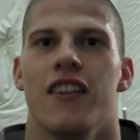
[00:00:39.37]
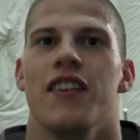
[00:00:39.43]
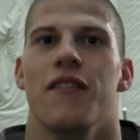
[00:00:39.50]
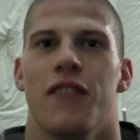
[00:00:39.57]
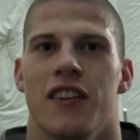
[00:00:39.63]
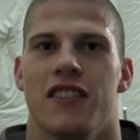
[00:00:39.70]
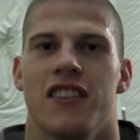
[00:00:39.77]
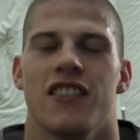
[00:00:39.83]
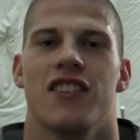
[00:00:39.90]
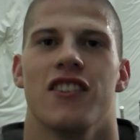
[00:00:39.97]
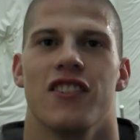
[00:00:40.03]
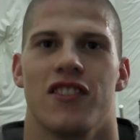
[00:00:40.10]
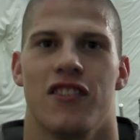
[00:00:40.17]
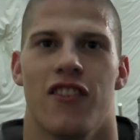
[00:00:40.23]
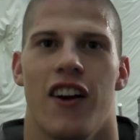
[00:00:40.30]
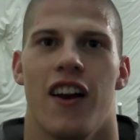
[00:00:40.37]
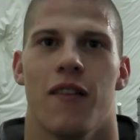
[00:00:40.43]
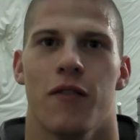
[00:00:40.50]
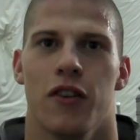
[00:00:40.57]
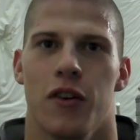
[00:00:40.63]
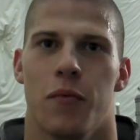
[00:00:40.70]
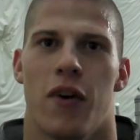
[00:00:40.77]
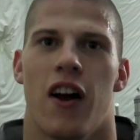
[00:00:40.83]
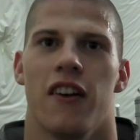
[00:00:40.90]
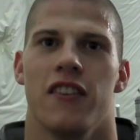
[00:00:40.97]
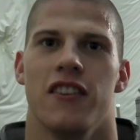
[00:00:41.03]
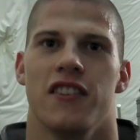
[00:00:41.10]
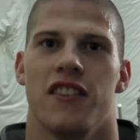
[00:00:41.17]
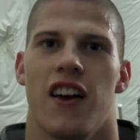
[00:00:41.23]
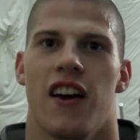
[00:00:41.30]
Our defense this year is great. I'm really proud
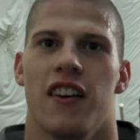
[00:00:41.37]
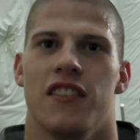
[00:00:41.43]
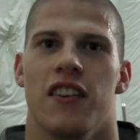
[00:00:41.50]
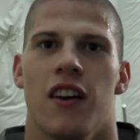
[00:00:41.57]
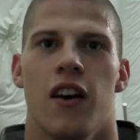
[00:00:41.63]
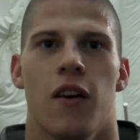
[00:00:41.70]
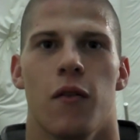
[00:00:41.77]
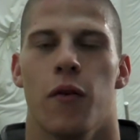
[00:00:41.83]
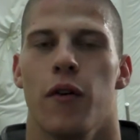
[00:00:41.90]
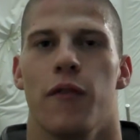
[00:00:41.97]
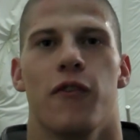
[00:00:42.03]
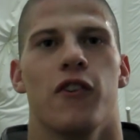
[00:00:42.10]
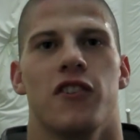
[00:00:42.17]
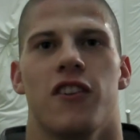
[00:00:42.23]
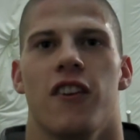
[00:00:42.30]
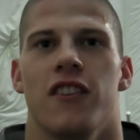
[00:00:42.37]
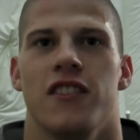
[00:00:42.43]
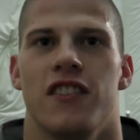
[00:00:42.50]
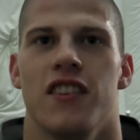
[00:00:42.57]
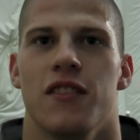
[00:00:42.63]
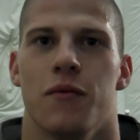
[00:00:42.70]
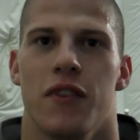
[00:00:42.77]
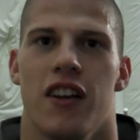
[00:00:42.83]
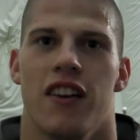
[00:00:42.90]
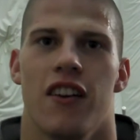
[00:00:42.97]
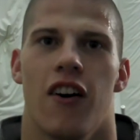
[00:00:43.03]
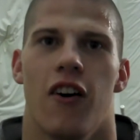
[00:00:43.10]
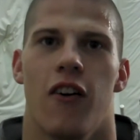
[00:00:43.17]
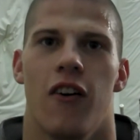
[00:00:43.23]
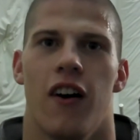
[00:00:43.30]
of these guys. When we first started the season, we
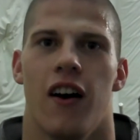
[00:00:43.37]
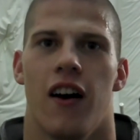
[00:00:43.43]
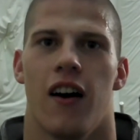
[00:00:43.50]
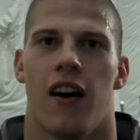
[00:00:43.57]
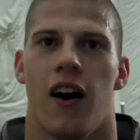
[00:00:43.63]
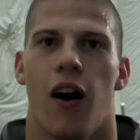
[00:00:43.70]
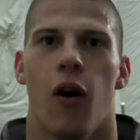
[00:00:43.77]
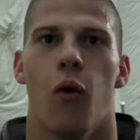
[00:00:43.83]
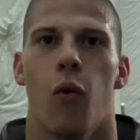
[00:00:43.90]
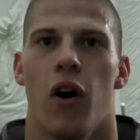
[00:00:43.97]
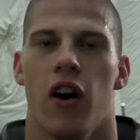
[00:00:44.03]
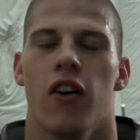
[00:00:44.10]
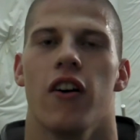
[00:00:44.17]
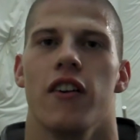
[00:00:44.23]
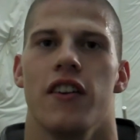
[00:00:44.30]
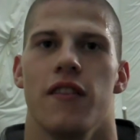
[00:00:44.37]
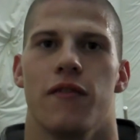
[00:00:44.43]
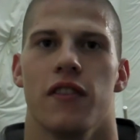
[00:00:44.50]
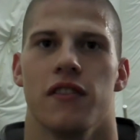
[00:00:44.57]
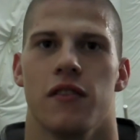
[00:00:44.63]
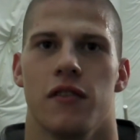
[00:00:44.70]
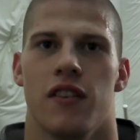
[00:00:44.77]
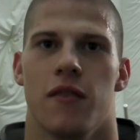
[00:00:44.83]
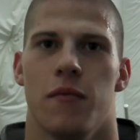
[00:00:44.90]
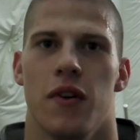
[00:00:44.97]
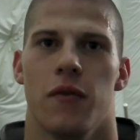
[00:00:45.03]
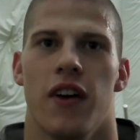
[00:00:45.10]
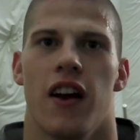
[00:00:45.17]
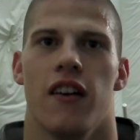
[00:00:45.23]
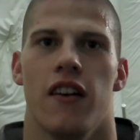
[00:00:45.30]
didn't know how well our defense is going to
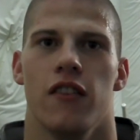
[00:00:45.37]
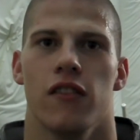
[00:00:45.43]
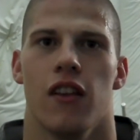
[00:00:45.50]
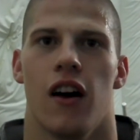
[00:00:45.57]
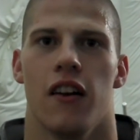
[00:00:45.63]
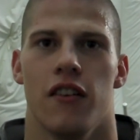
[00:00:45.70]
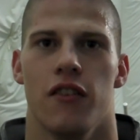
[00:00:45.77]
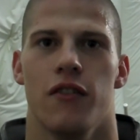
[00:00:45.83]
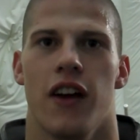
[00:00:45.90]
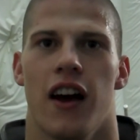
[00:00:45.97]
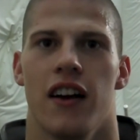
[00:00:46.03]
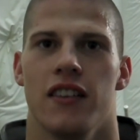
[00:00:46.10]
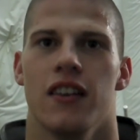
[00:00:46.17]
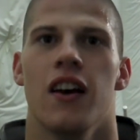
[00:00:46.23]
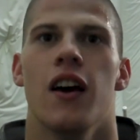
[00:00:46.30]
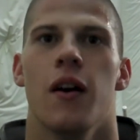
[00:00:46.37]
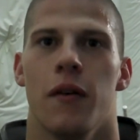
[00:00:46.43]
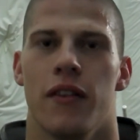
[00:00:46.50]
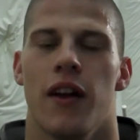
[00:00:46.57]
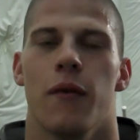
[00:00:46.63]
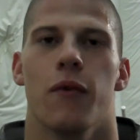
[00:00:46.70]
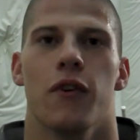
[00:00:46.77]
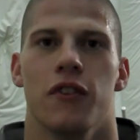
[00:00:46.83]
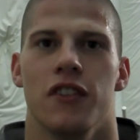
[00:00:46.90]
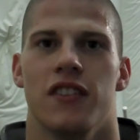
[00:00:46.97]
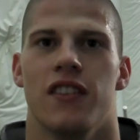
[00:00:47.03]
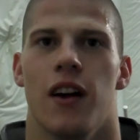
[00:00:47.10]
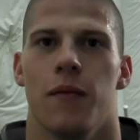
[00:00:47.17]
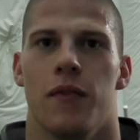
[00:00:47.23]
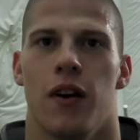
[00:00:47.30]
be. We got a lot of new guys. They really
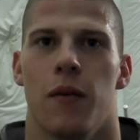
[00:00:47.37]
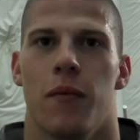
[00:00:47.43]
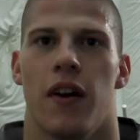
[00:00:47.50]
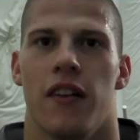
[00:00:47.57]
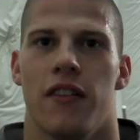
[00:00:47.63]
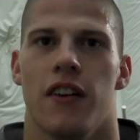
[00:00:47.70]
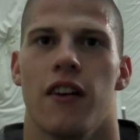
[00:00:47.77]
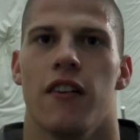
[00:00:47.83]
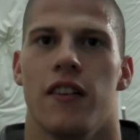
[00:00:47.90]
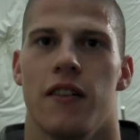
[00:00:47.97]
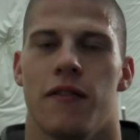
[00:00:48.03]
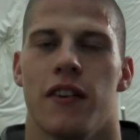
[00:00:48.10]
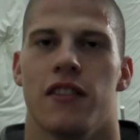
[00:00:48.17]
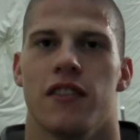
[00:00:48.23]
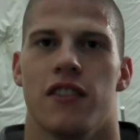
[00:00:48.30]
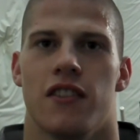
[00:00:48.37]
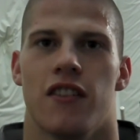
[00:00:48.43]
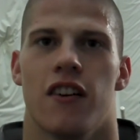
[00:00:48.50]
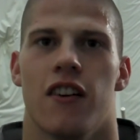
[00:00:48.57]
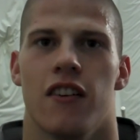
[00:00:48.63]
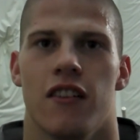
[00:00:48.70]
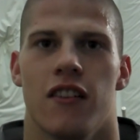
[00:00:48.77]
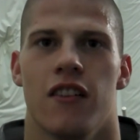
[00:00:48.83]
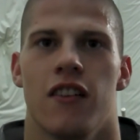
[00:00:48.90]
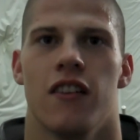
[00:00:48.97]
stepped up, and I think our defense is strong.